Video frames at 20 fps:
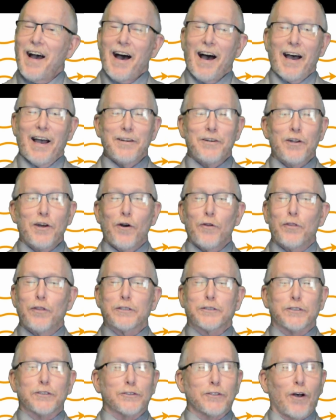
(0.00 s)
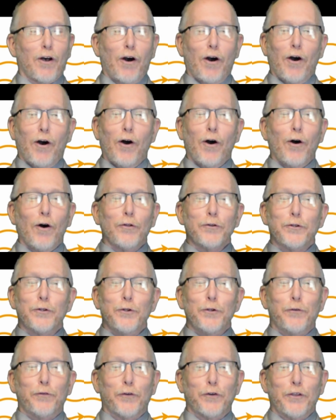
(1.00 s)
I know this is all
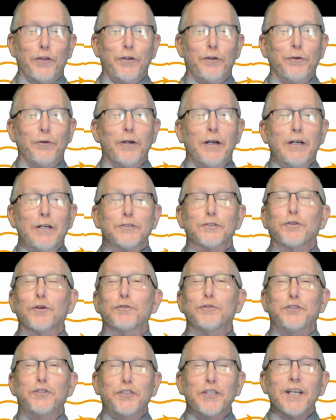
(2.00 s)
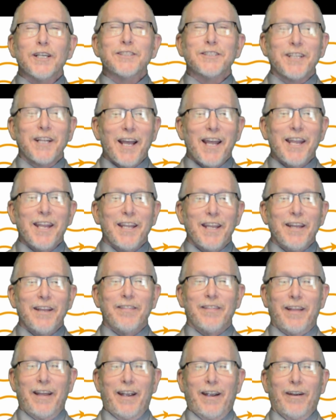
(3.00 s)
new for you, so just hang
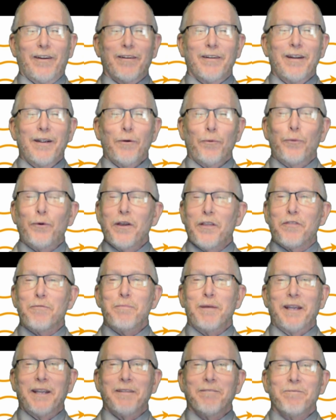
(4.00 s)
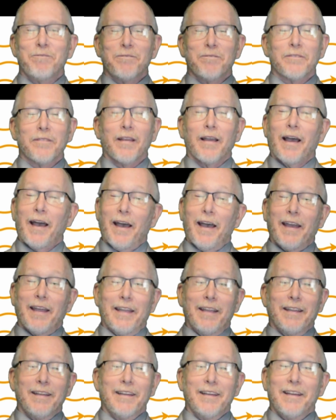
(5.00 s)
in there with me.
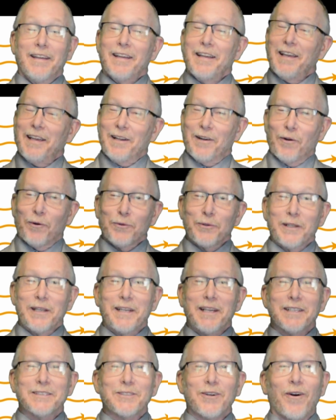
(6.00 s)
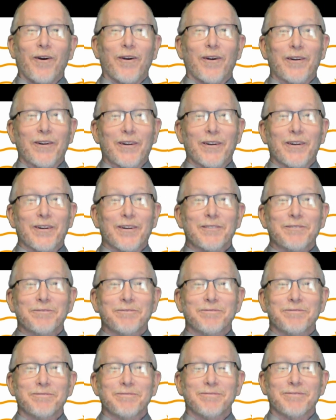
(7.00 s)
Hey, it only gets harder.
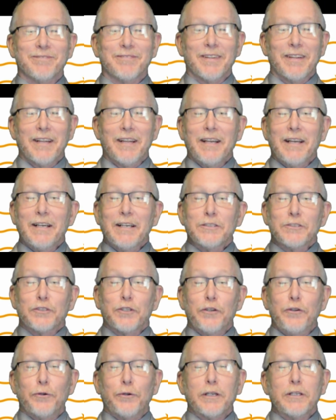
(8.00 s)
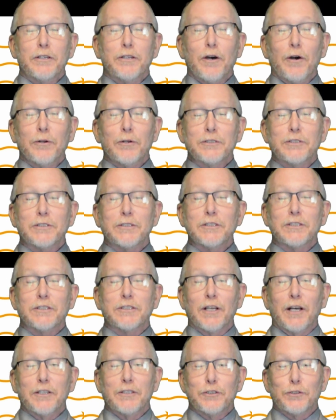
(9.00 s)
So you can notice the
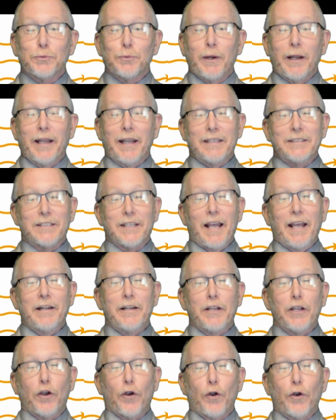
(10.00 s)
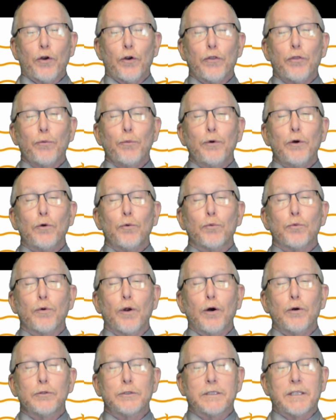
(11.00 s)
sun's rays and the earth will
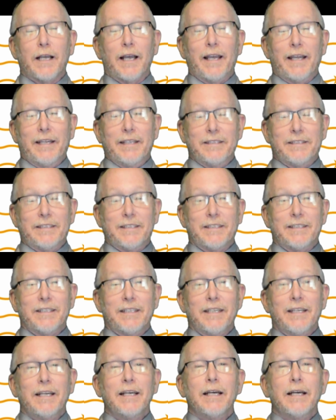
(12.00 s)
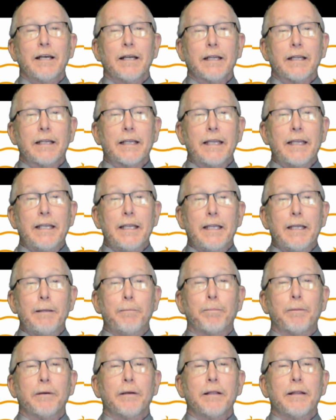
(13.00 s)
rotate.
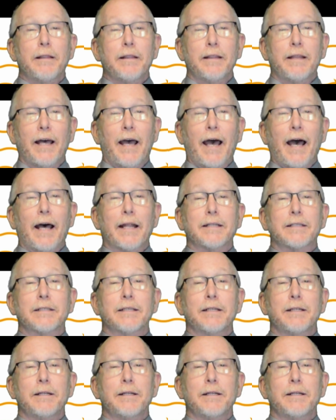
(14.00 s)
Keep that